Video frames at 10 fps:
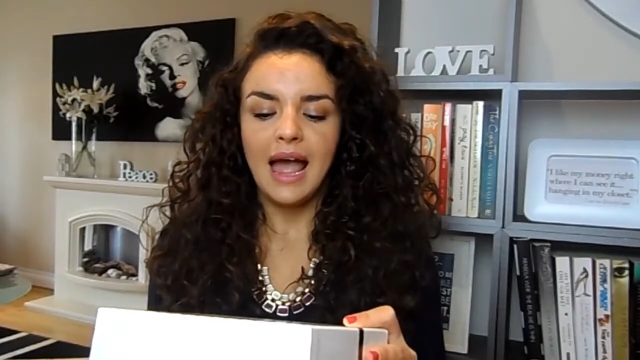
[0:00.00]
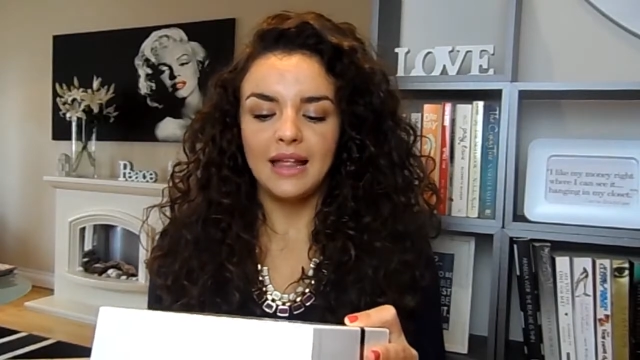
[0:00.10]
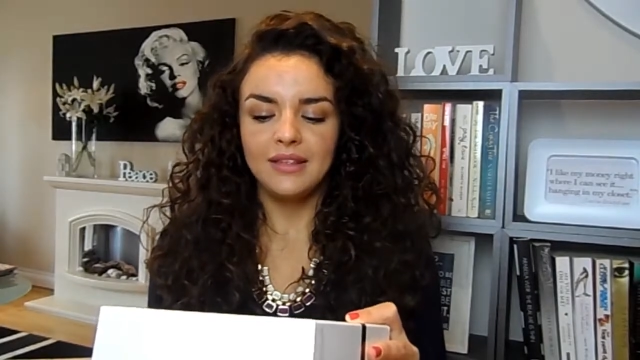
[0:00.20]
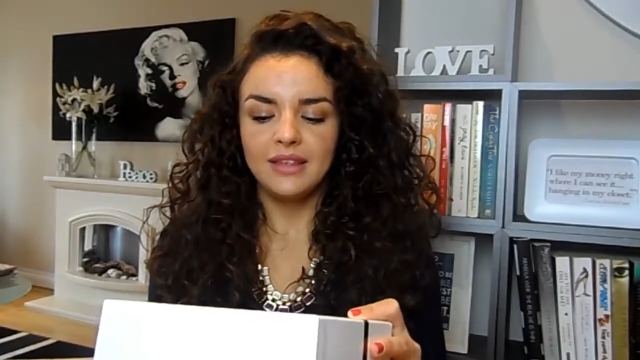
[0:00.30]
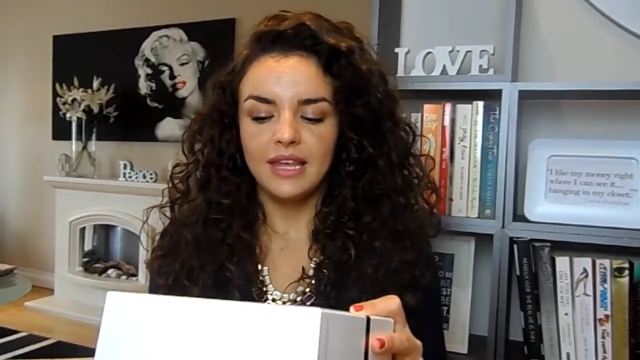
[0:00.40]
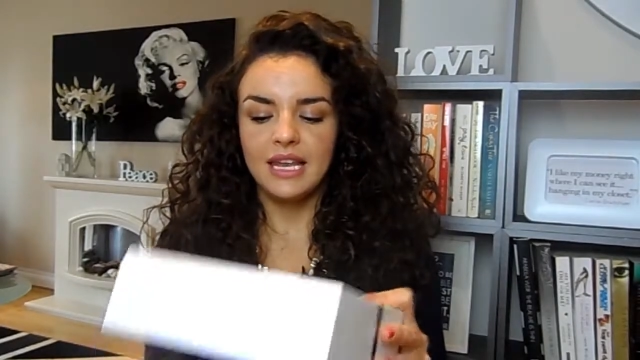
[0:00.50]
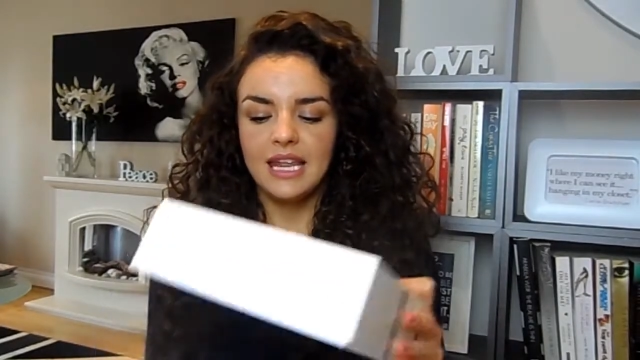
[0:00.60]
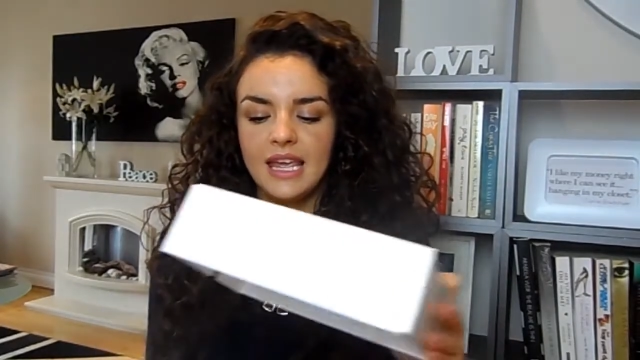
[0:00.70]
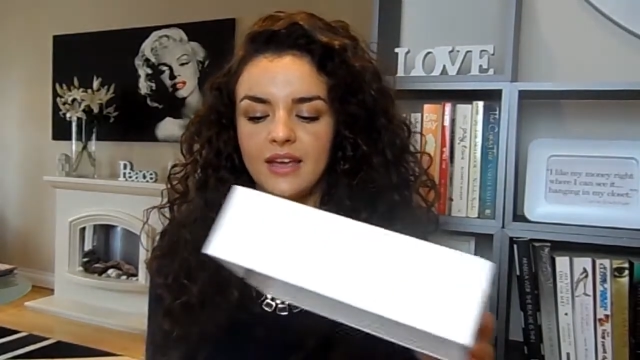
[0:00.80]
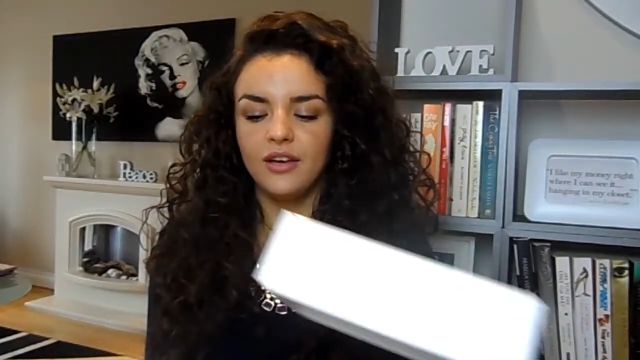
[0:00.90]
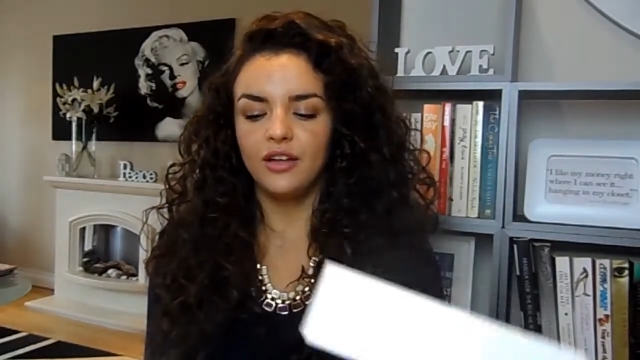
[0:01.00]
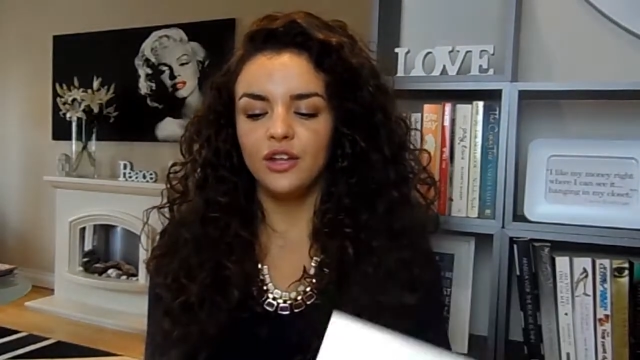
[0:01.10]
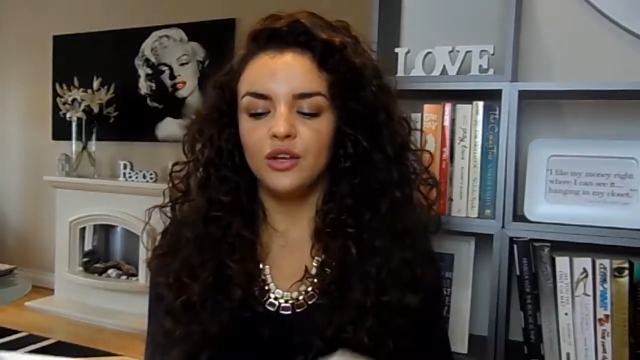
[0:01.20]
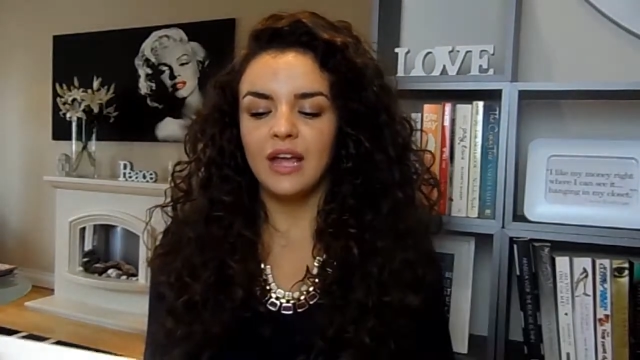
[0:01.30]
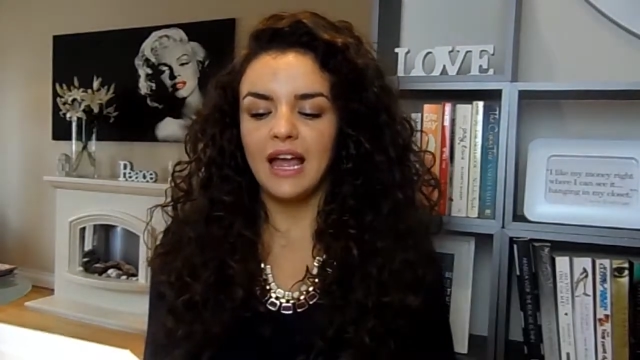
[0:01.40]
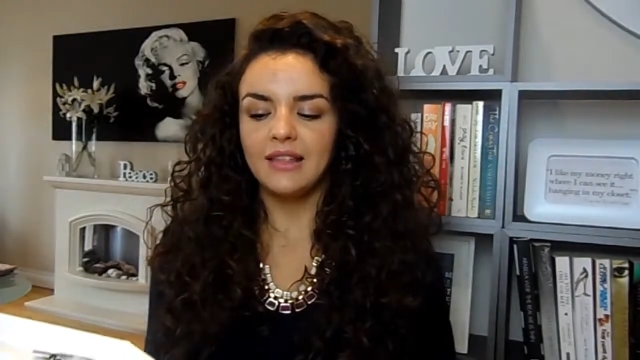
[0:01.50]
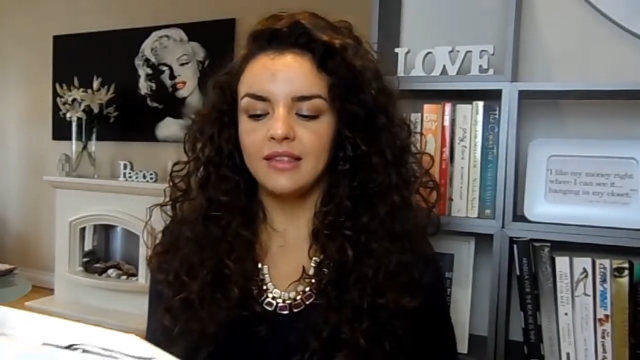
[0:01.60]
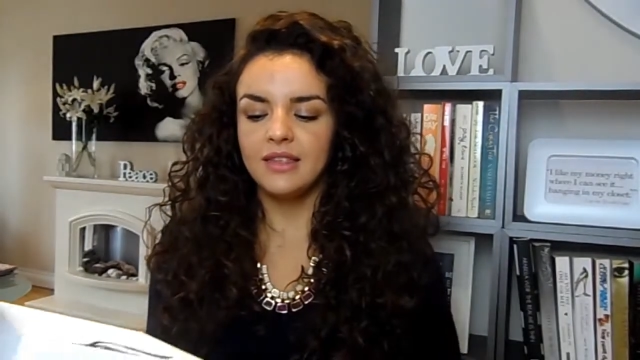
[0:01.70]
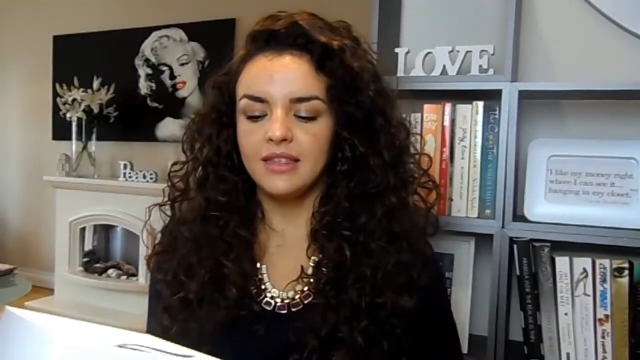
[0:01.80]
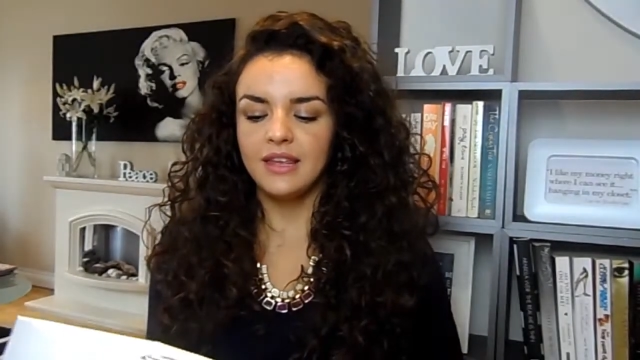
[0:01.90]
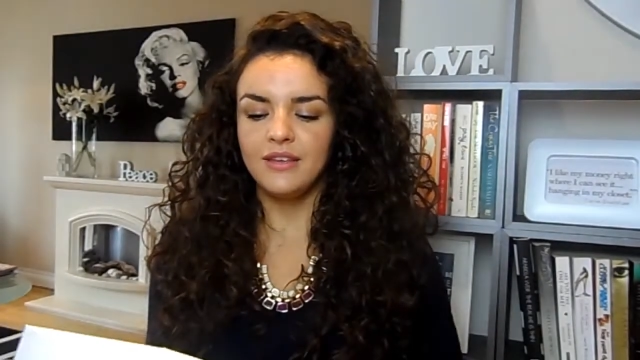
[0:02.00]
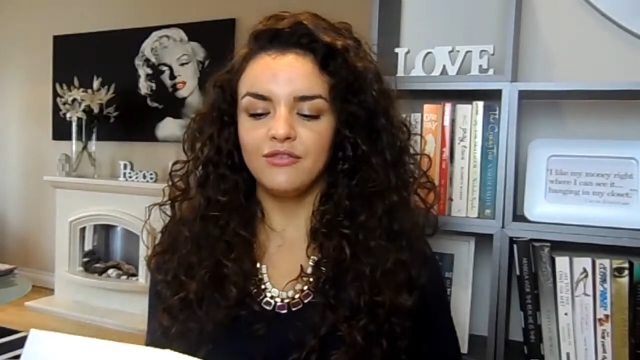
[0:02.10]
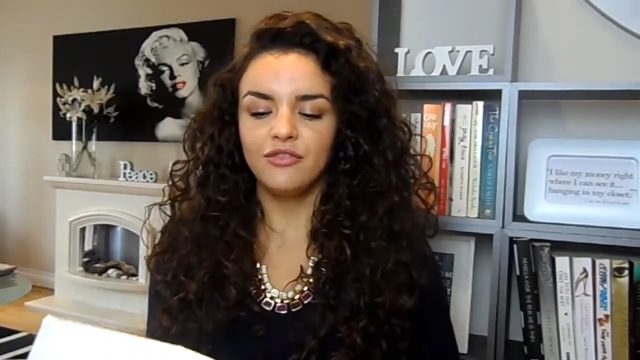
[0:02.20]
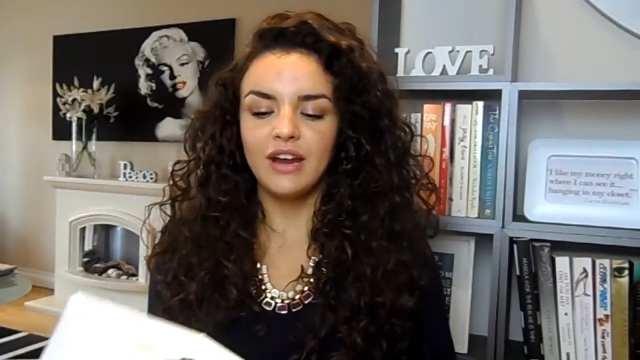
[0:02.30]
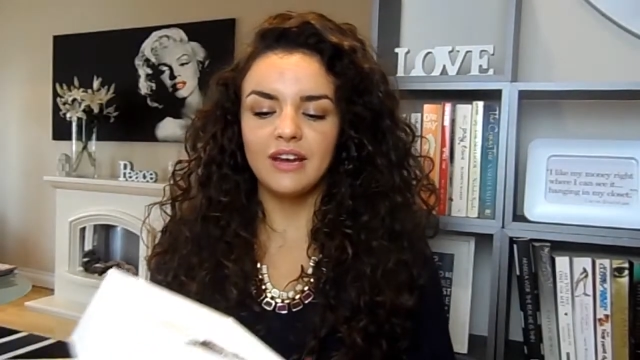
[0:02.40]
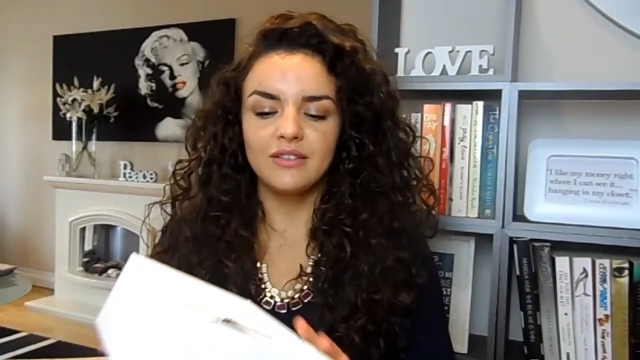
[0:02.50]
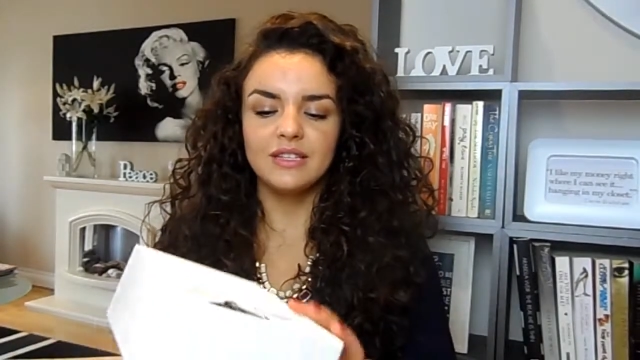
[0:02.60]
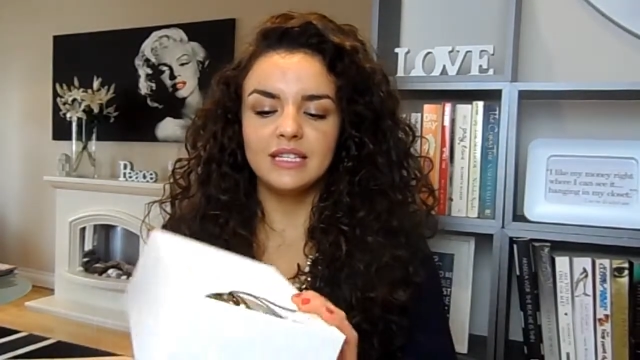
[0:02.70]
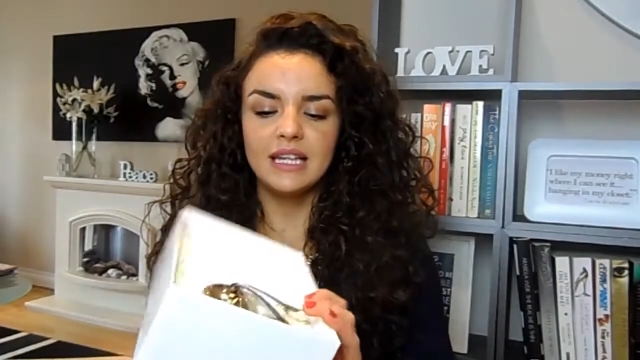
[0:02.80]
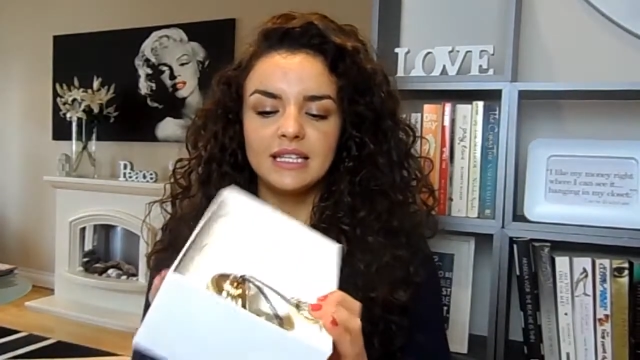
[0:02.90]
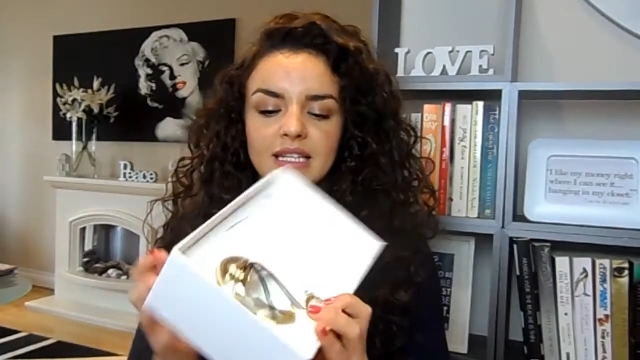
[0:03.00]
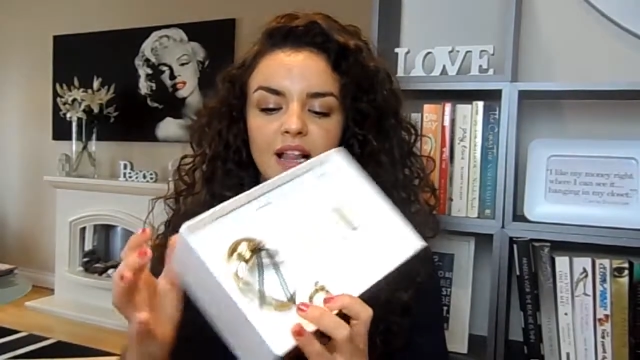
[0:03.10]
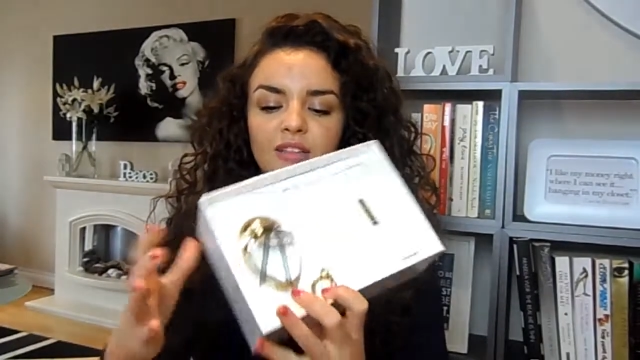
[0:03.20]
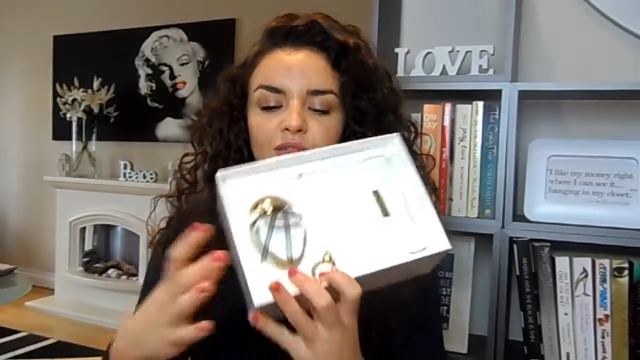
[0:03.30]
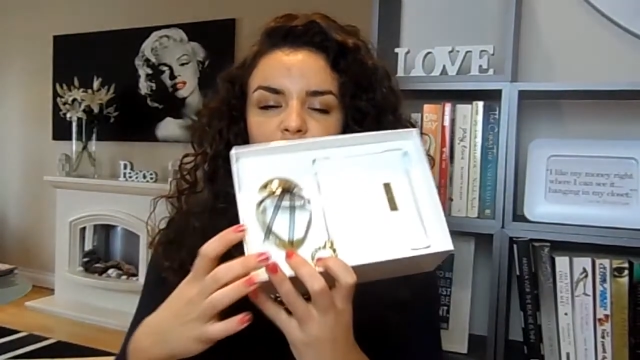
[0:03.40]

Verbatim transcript: and in here you get the fragrance itself